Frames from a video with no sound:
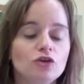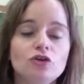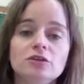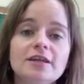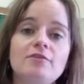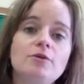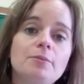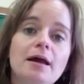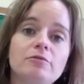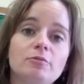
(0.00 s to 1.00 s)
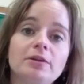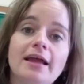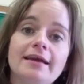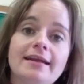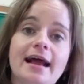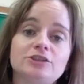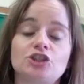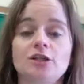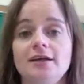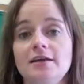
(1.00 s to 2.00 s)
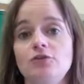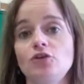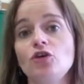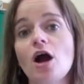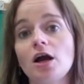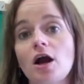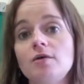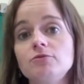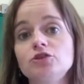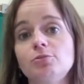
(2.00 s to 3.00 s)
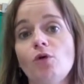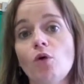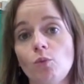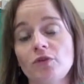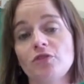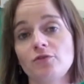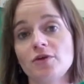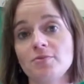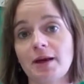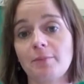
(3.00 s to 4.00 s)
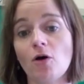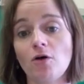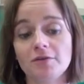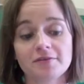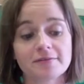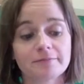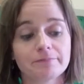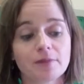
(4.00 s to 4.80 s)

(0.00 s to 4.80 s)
you'll never be able to play it naturally if you're not comfortable with the rhythmic pulse.